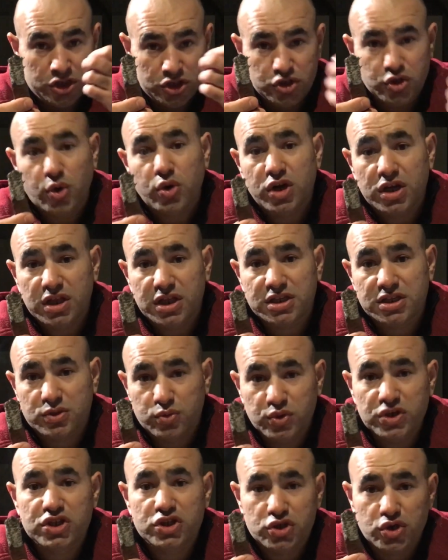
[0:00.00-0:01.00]
chocolate,
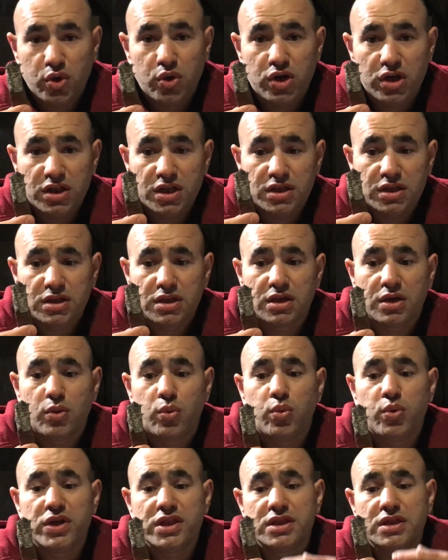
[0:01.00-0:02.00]
sweet chocolate
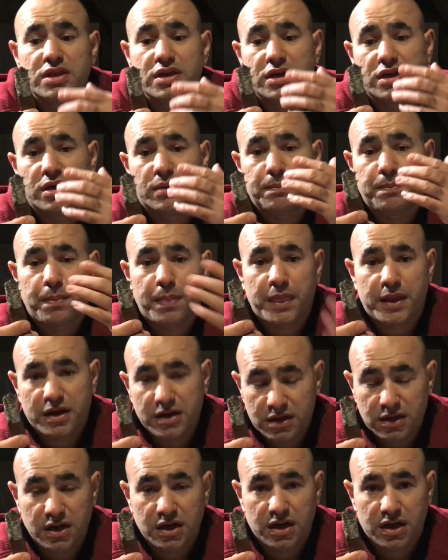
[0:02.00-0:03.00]
with the
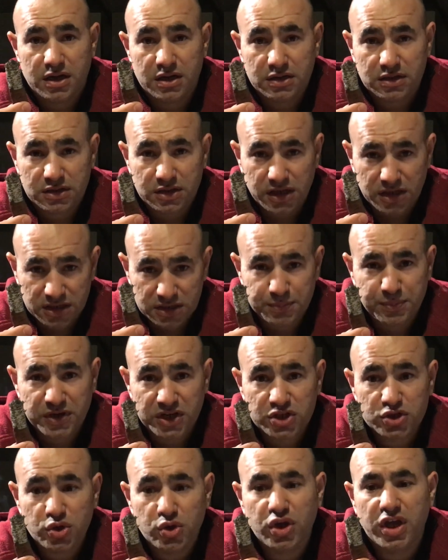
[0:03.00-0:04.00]

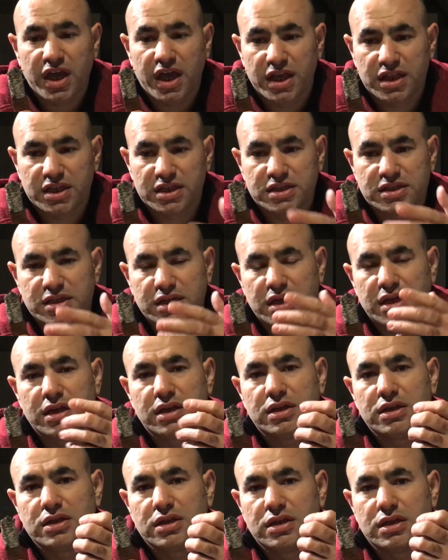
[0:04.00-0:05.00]
espresso, and it's a
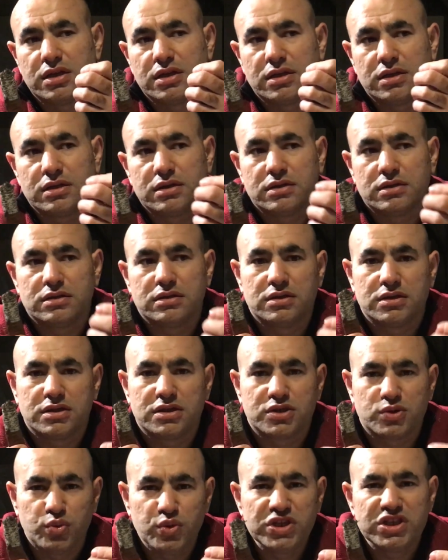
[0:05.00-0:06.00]
the
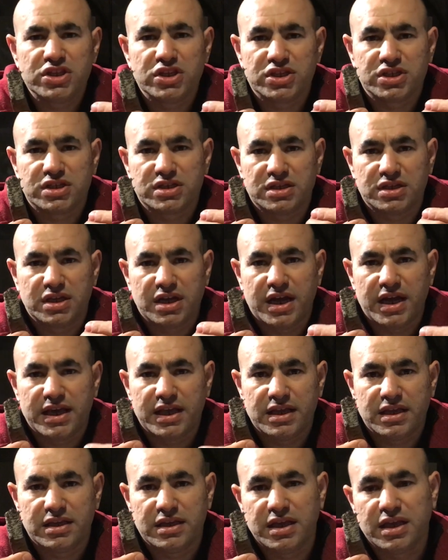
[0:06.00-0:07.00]
sweetness I
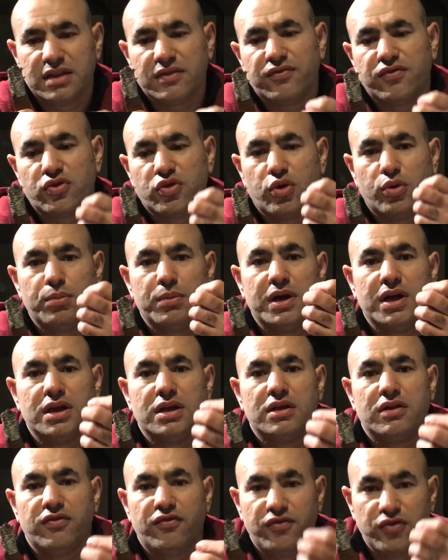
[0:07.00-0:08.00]
get from
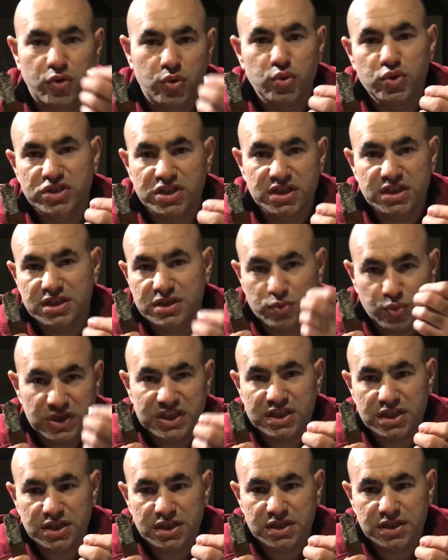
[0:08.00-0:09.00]
fruity
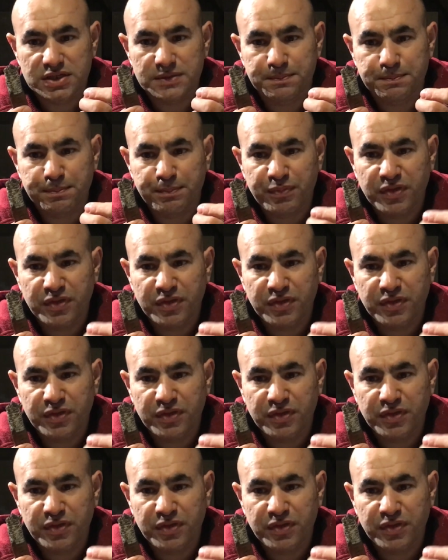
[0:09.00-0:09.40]
sweetness,